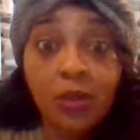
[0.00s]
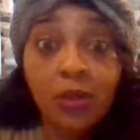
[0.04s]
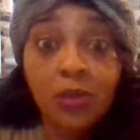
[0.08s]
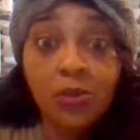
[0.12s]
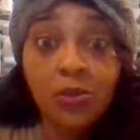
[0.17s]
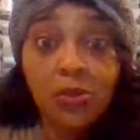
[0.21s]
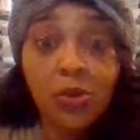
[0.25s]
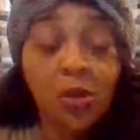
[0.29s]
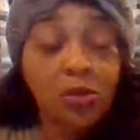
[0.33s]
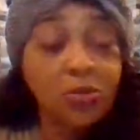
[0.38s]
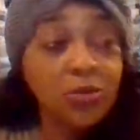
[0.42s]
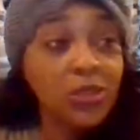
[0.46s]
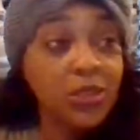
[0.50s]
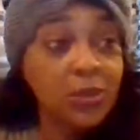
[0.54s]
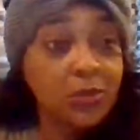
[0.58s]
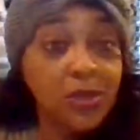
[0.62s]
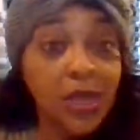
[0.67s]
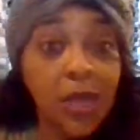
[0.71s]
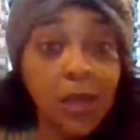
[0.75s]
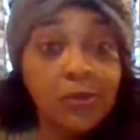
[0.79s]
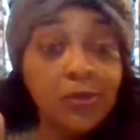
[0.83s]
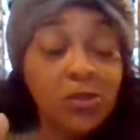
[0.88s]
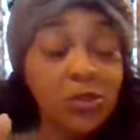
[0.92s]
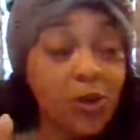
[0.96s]
You know,
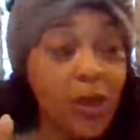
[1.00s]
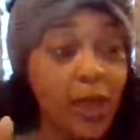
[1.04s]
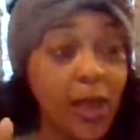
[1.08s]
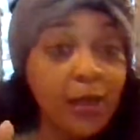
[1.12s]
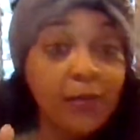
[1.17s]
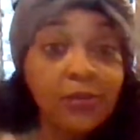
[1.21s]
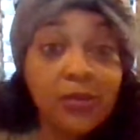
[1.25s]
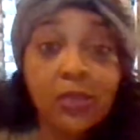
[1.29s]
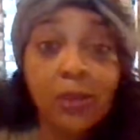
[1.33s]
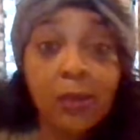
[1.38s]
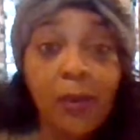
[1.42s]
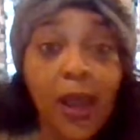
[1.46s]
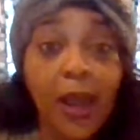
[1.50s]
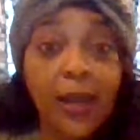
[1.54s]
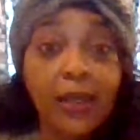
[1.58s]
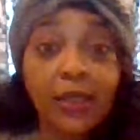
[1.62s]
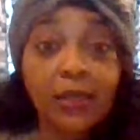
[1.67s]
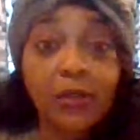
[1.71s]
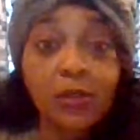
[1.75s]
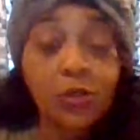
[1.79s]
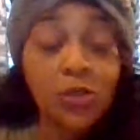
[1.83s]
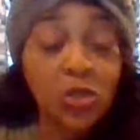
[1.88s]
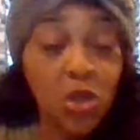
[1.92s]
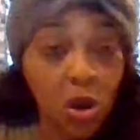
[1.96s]
sometimes he'll have
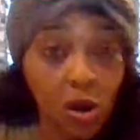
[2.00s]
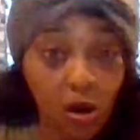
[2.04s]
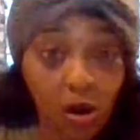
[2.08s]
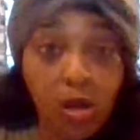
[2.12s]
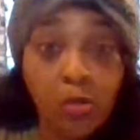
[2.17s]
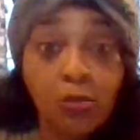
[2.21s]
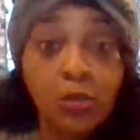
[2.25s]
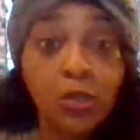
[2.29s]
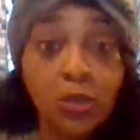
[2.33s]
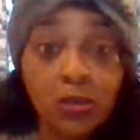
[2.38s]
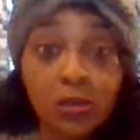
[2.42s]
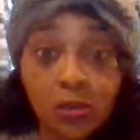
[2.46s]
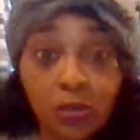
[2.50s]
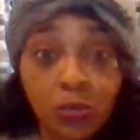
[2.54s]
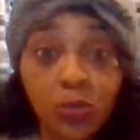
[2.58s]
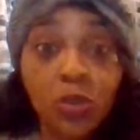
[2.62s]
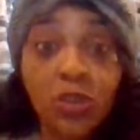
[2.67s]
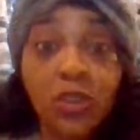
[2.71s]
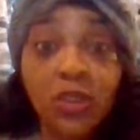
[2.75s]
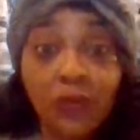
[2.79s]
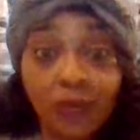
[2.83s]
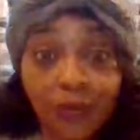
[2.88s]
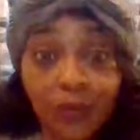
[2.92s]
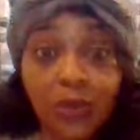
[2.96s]
somebody, karma
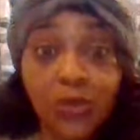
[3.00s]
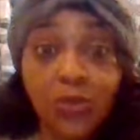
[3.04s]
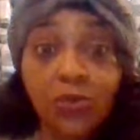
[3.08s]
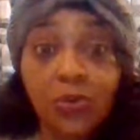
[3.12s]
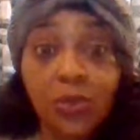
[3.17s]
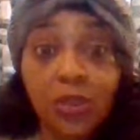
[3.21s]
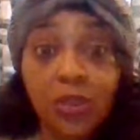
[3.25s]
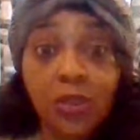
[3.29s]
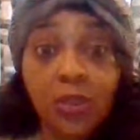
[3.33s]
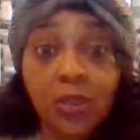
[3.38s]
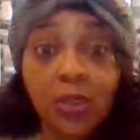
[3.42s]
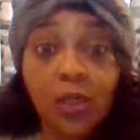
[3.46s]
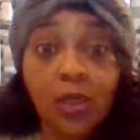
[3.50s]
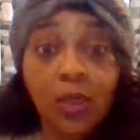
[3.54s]
will even do it.